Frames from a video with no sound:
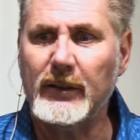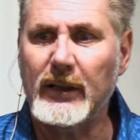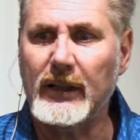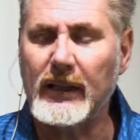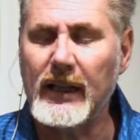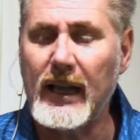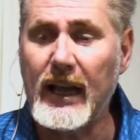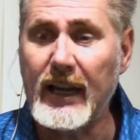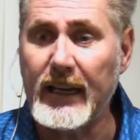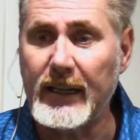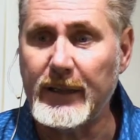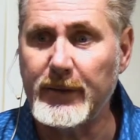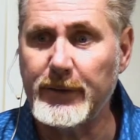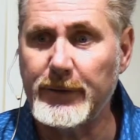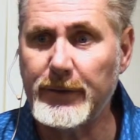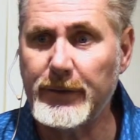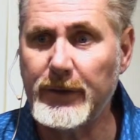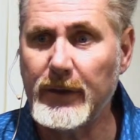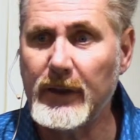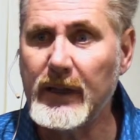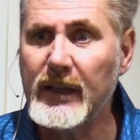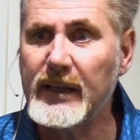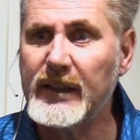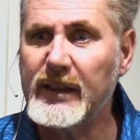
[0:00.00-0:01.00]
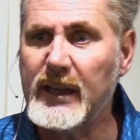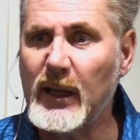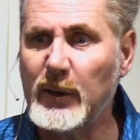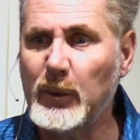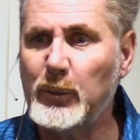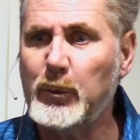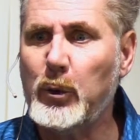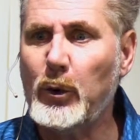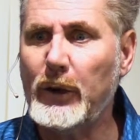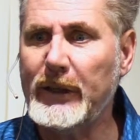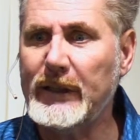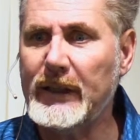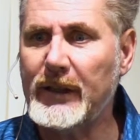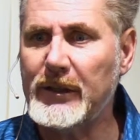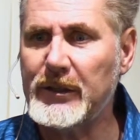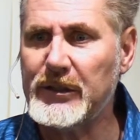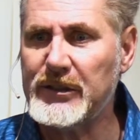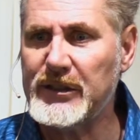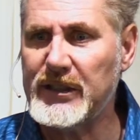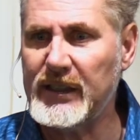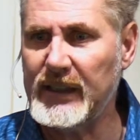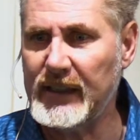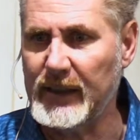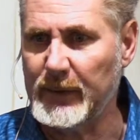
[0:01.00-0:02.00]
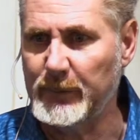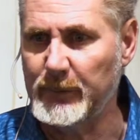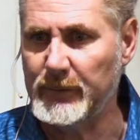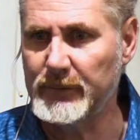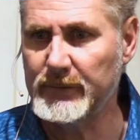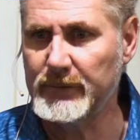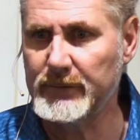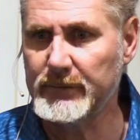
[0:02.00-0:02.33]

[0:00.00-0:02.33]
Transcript: a life that'll point others to Him.